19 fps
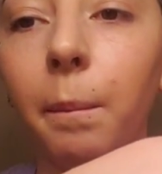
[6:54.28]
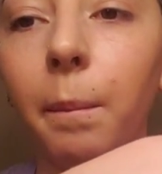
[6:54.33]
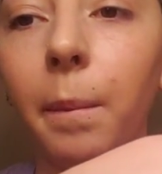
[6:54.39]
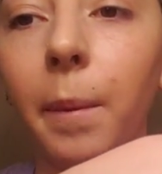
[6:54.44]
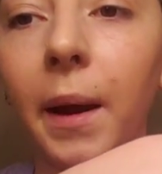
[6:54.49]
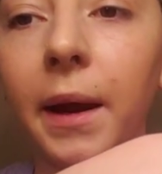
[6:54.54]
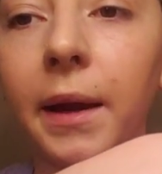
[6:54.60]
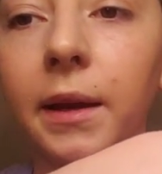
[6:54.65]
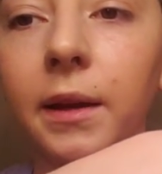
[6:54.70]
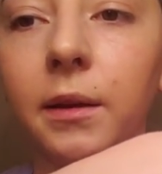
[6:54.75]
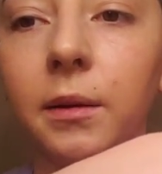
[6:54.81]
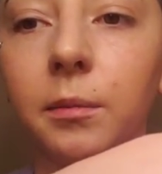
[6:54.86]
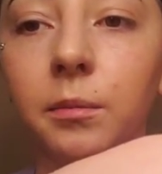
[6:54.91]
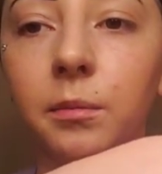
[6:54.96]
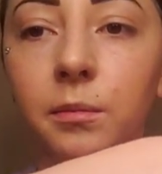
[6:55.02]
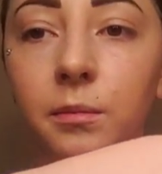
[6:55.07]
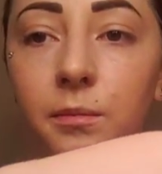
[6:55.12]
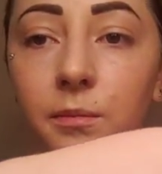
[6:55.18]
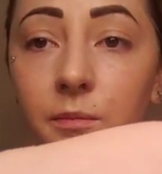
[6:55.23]
Bam.
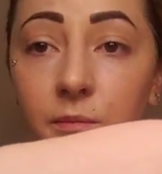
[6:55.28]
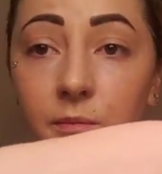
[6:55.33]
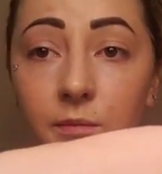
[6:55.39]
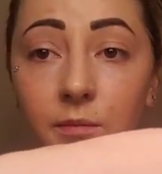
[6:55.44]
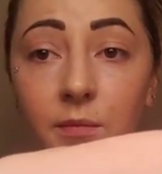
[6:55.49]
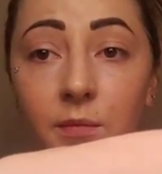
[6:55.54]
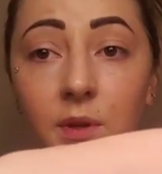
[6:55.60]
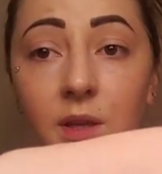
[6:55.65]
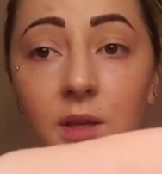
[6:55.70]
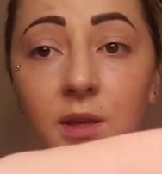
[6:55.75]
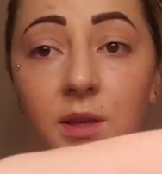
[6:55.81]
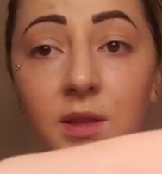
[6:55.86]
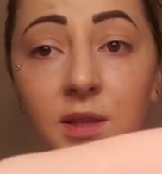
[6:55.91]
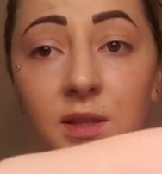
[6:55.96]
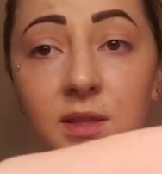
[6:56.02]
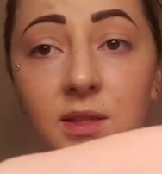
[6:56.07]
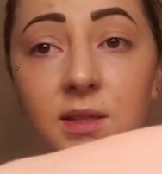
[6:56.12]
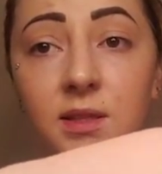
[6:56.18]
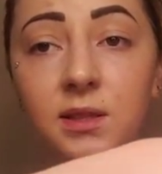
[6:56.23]

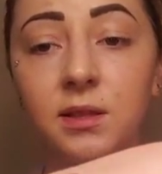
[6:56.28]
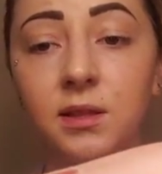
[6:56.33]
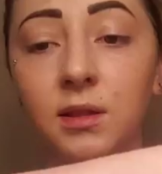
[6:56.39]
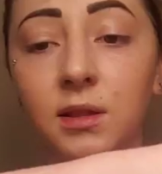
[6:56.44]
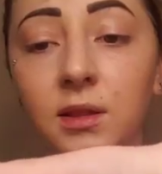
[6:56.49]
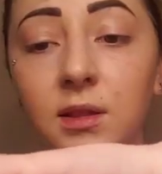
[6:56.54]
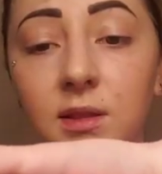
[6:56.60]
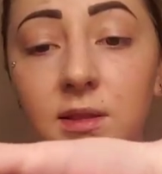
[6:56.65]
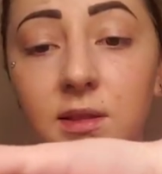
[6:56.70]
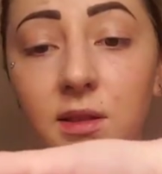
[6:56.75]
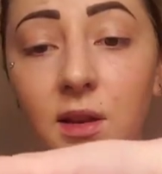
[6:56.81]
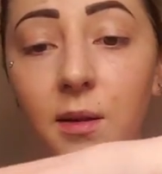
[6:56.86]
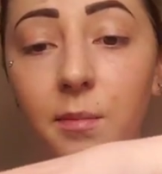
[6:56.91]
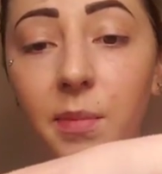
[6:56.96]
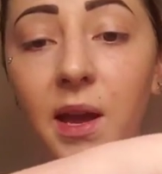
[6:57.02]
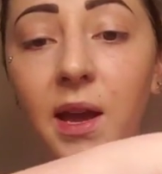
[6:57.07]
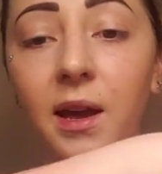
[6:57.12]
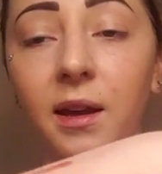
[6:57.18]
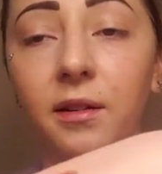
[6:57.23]
It's not
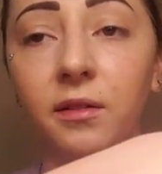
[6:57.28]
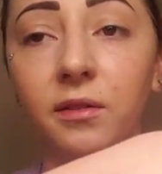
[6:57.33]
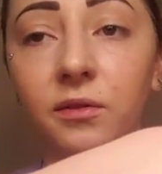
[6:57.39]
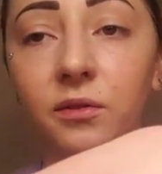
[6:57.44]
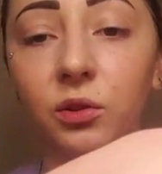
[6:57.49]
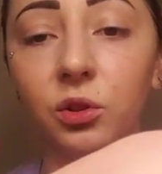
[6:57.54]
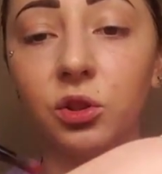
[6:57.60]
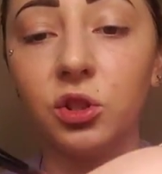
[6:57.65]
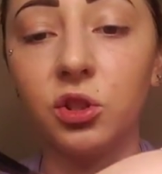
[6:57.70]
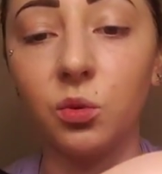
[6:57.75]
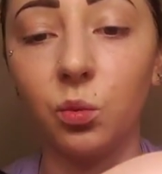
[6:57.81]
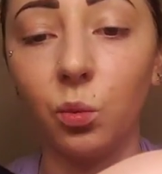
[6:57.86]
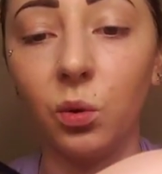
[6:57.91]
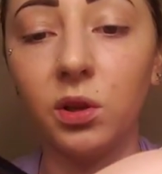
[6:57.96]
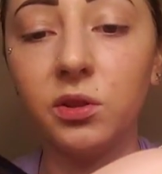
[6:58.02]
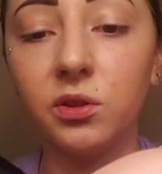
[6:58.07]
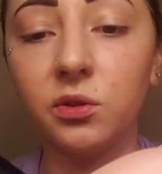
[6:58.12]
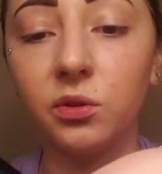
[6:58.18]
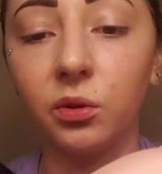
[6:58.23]
bad for just
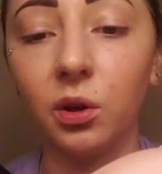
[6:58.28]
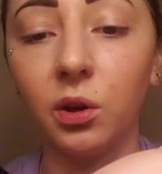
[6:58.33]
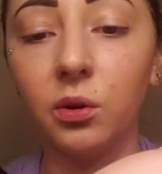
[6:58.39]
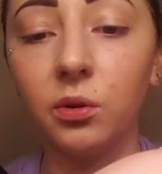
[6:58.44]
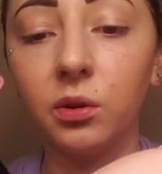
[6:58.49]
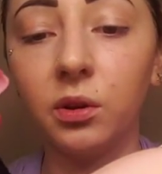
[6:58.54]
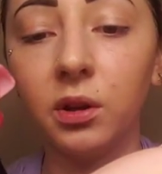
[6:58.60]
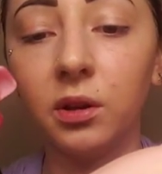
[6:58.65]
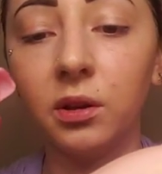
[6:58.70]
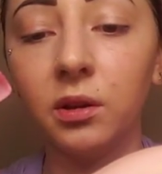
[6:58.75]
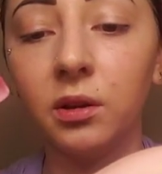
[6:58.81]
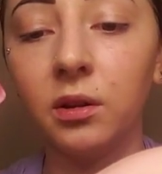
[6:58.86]
one stroke.